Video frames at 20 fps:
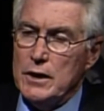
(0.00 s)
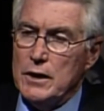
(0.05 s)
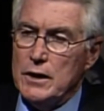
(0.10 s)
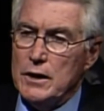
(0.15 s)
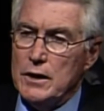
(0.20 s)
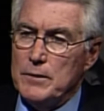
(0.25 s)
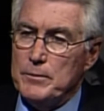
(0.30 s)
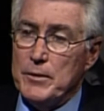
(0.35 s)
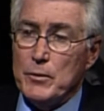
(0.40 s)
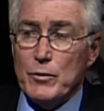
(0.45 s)

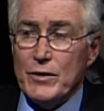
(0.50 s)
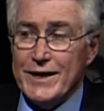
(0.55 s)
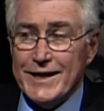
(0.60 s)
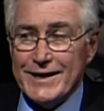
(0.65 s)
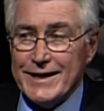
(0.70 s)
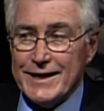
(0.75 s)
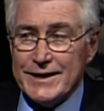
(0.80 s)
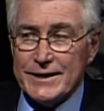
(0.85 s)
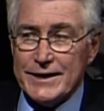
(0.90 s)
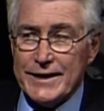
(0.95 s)
But we
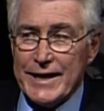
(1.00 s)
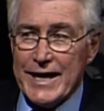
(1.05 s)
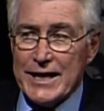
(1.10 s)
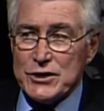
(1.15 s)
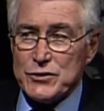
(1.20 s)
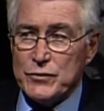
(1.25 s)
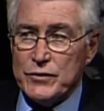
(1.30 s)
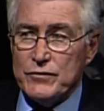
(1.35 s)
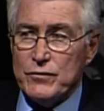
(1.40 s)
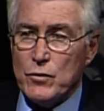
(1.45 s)
didn't get the
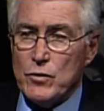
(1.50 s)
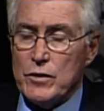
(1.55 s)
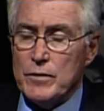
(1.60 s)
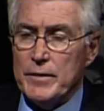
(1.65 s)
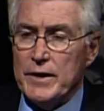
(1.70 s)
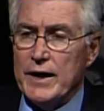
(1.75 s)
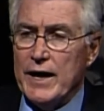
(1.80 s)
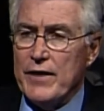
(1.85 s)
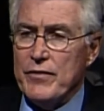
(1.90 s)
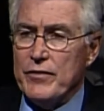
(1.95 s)
tax reform,
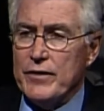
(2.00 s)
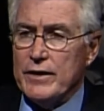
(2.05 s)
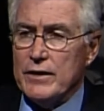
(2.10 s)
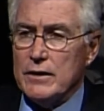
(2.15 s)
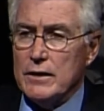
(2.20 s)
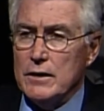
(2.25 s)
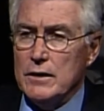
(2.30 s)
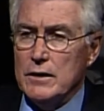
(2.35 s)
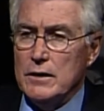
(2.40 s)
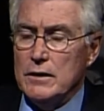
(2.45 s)
and I think
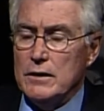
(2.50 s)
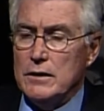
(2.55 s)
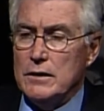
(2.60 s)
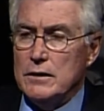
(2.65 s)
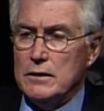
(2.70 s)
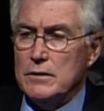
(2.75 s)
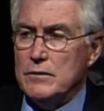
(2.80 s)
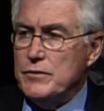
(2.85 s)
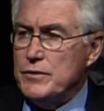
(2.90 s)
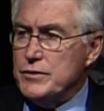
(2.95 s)

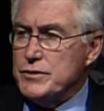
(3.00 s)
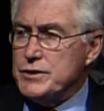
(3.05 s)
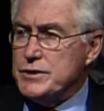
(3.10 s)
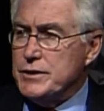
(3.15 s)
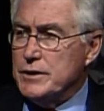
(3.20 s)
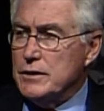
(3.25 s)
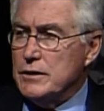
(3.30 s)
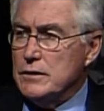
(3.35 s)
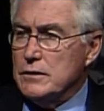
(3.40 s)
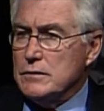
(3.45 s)
there
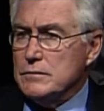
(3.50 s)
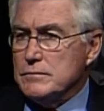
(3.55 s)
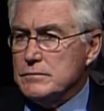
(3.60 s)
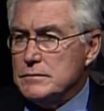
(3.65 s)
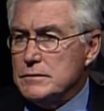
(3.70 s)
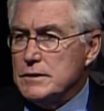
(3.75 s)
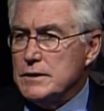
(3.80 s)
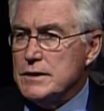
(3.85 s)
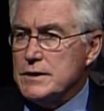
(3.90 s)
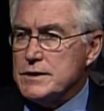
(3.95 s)
still
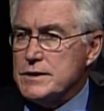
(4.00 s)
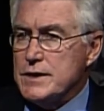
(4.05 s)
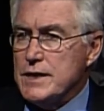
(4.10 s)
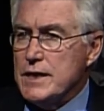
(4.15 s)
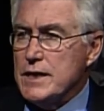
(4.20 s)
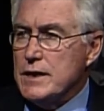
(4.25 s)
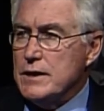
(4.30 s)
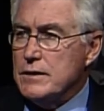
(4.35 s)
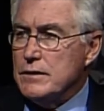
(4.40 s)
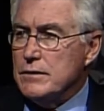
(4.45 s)
is
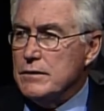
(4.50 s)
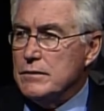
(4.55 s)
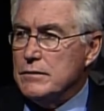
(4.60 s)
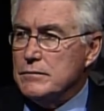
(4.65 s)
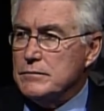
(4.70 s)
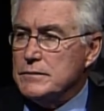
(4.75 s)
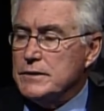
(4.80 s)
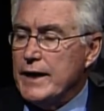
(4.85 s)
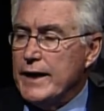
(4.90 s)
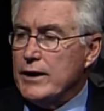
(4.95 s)
need
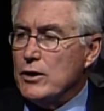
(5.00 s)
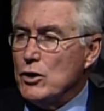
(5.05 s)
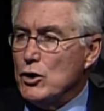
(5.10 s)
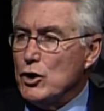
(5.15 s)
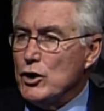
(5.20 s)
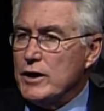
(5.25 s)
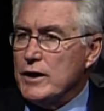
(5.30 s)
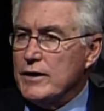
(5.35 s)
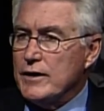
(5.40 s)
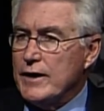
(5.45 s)
to take a
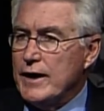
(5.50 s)
look at